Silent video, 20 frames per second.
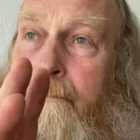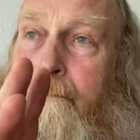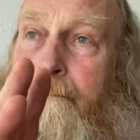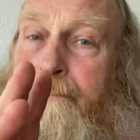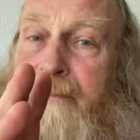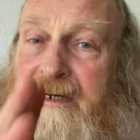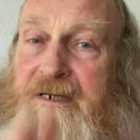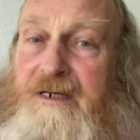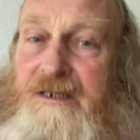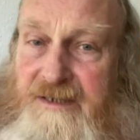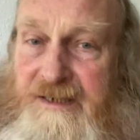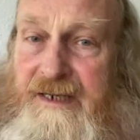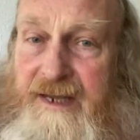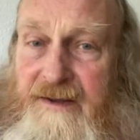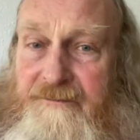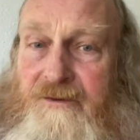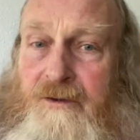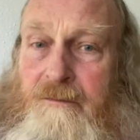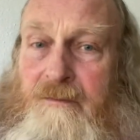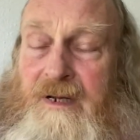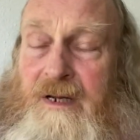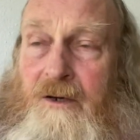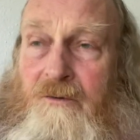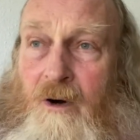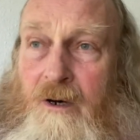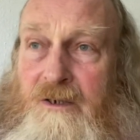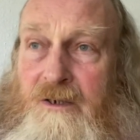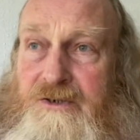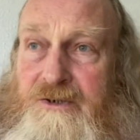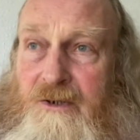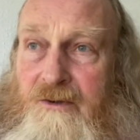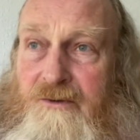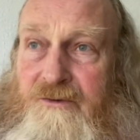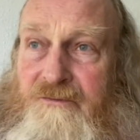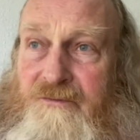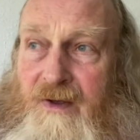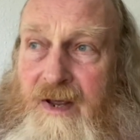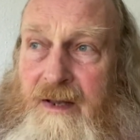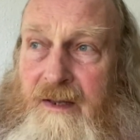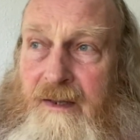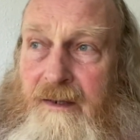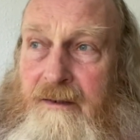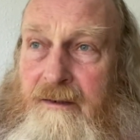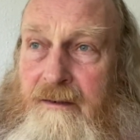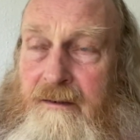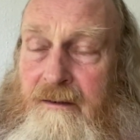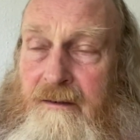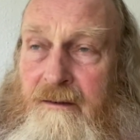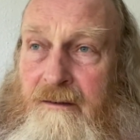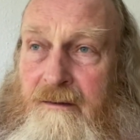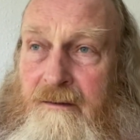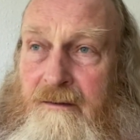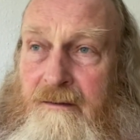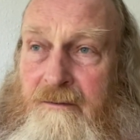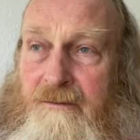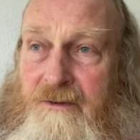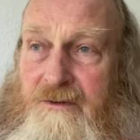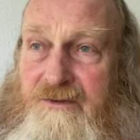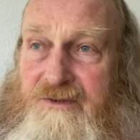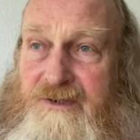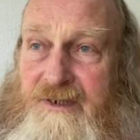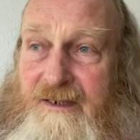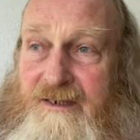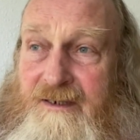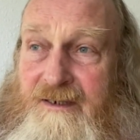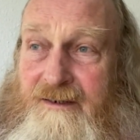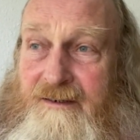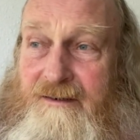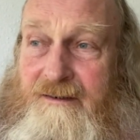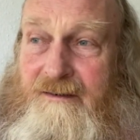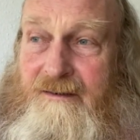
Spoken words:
but he's given me a rock-solid faith, you see.